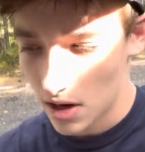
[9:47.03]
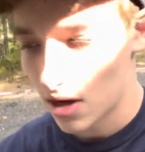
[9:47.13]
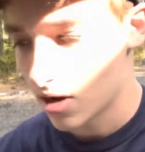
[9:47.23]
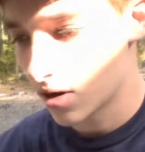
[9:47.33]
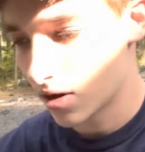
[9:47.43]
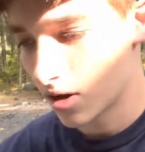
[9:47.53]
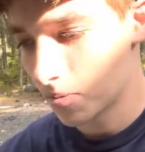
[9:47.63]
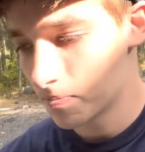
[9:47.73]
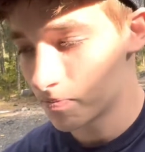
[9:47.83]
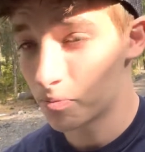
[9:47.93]

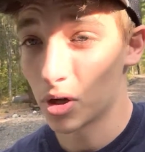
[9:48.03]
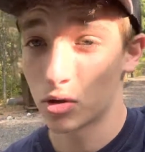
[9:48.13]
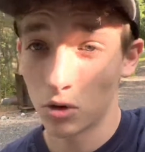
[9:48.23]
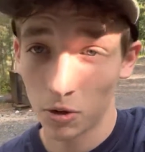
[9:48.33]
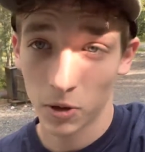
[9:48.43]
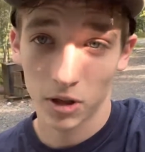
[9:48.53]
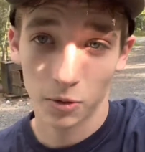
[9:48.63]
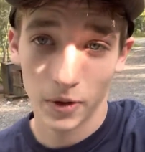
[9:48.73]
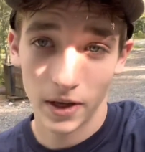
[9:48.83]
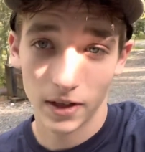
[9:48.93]
But it's well worth the
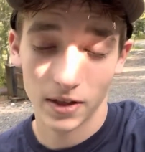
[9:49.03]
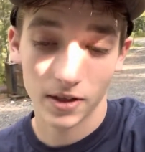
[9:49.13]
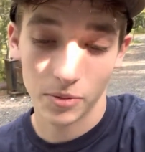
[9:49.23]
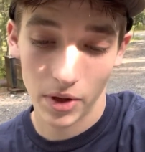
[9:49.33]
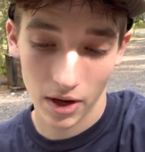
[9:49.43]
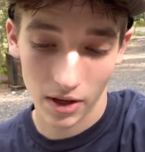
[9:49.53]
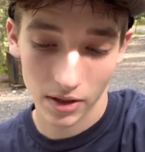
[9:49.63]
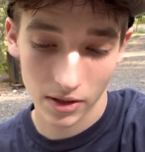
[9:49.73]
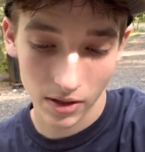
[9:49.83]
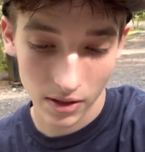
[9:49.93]
wait, to be
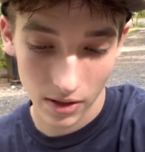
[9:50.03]
honest.